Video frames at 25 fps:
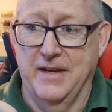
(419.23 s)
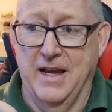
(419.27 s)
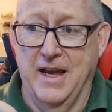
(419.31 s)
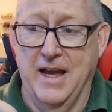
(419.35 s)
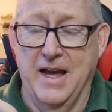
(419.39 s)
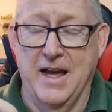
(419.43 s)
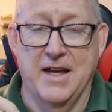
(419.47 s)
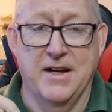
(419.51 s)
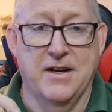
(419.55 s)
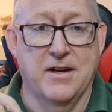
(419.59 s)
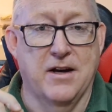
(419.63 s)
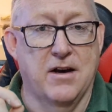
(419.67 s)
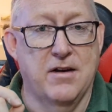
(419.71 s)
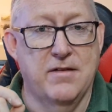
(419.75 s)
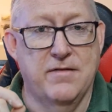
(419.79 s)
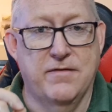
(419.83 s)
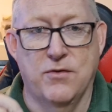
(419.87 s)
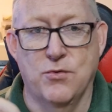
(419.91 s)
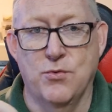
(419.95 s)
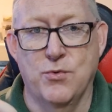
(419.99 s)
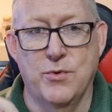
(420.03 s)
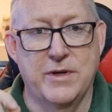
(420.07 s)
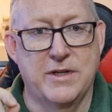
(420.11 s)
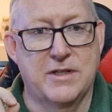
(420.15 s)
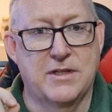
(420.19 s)
and I've
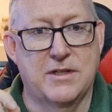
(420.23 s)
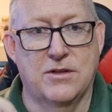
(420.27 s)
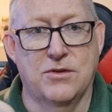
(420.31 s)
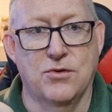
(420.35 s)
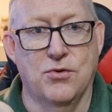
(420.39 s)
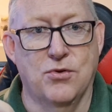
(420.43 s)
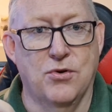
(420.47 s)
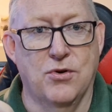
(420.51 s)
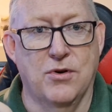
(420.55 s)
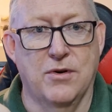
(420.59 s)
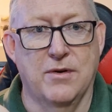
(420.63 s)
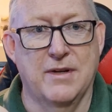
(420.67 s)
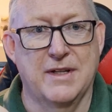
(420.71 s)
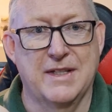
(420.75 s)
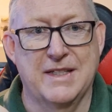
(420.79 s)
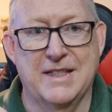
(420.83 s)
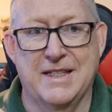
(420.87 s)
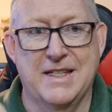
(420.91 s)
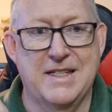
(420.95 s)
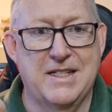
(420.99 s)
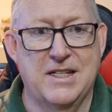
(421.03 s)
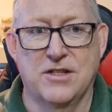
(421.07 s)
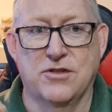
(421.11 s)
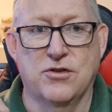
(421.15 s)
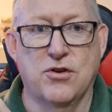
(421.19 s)
always thought
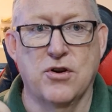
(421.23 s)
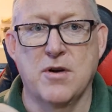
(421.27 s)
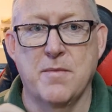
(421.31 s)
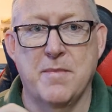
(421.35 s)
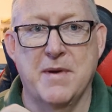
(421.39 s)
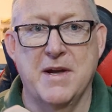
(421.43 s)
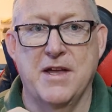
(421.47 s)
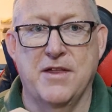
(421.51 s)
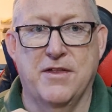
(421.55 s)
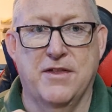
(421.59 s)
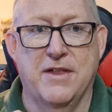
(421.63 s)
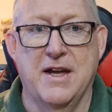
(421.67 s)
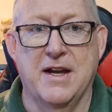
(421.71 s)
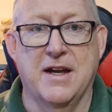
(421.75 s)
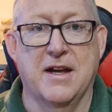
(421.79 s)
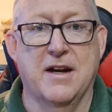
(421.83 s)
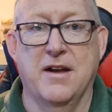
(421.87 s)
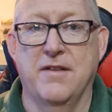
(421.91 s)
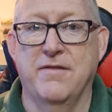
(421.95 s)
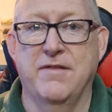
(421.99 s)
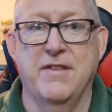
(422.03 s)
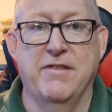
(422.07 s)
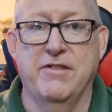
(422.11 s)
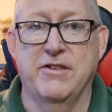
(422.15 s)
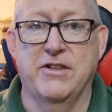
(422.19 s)
this has got to be a thing, and
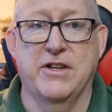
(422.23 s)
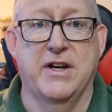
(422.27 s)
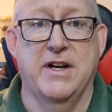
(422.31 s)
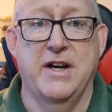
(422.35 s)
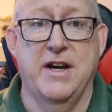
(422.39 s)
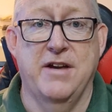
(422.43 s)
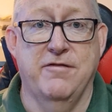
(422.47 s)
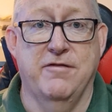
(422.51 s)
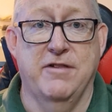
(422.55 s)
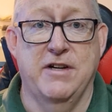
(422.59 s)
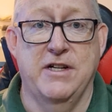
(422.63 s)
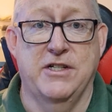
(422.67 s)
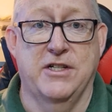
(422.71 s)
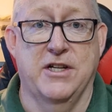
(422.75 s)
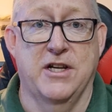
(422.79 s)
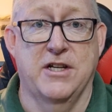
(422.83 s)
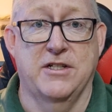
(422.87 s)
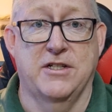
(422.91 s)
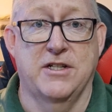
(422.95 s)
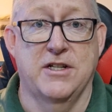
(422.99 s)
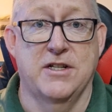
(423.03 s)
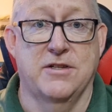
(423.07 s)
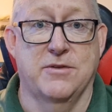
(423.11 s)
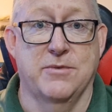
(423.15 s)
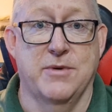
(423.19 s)
I've never done any
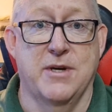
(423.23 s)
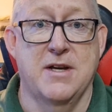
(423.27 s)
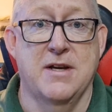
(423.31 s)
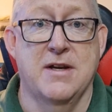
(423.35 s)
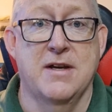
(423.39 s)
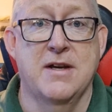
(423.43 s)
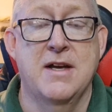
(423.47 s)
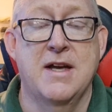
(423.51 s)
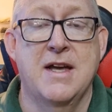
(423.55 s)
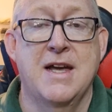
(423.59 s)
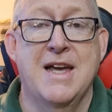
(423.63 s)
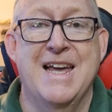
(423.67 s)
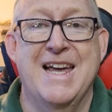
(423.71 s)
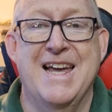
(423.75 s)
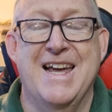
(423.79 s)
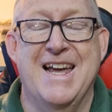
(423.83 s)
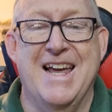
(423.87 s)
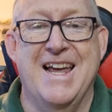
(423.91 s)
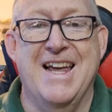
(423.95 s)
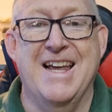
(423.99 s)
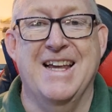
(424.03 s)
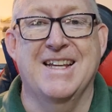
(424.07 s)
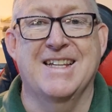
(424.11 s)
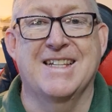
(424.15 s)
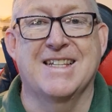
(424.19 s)
research into it,
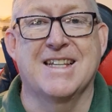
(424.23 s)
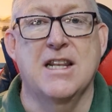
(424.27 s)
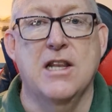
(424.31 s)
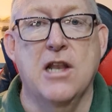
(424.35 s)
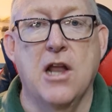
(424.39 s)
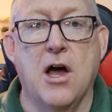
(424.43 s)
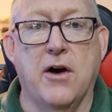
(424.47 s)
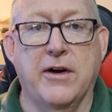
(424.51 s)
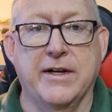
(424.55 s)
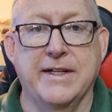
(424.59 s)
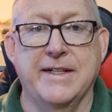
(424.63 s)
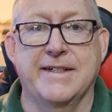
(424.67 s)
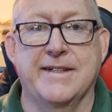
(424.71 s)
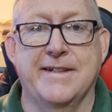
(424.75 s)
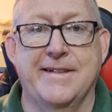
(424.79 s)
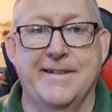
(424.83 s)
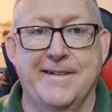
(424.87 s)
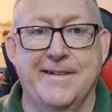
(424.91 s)
is light.